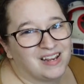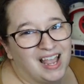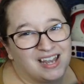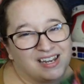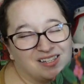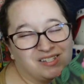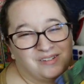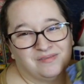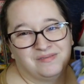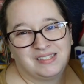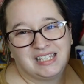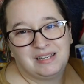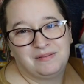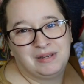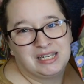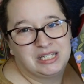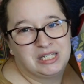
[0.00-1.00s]
I just don't
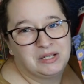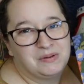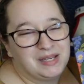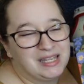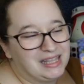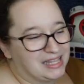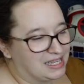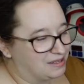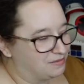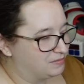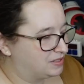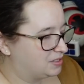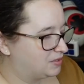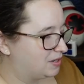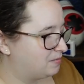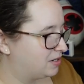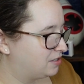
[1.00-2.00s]
see me doing them.
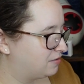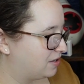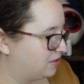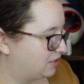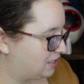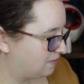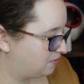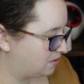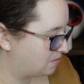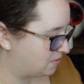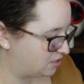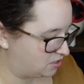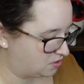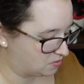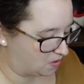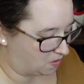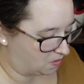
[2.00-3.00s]
So I'd much rather give them a
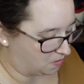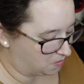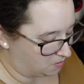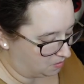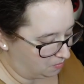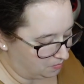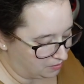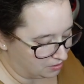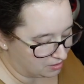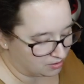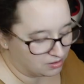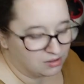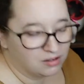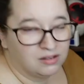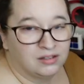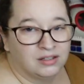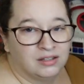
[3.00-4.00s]
new home.
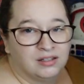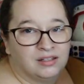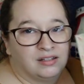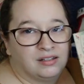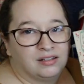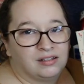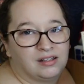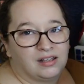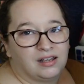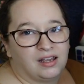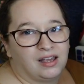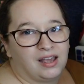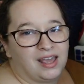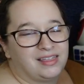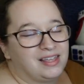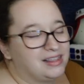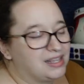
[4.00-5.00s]

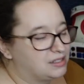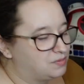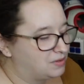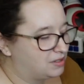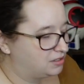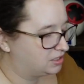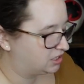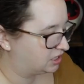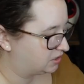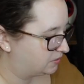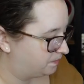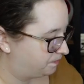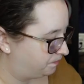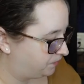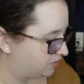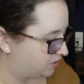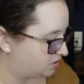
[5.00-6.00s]
I think that's what I'll do.
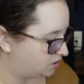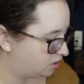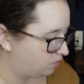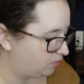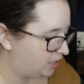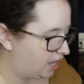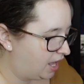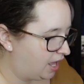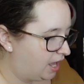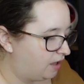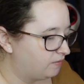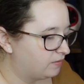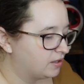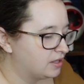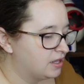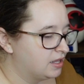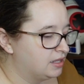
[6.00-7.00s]
So we
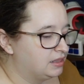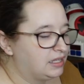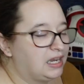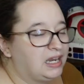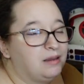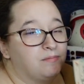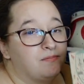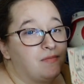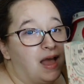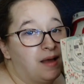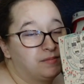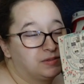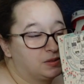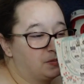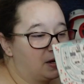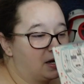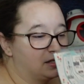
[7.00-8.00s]
have the
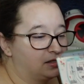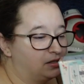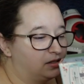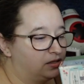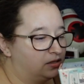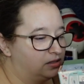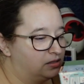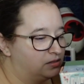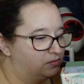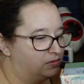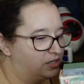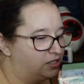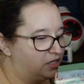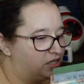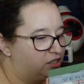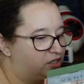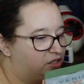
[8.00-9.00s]
maps puzzle,
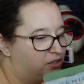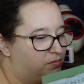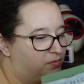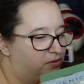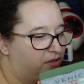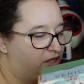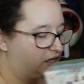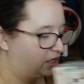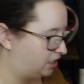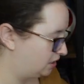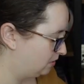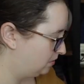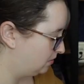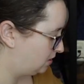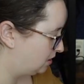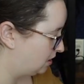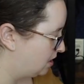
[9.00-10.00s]
which is super
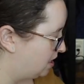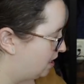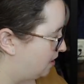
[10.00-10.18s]
cute.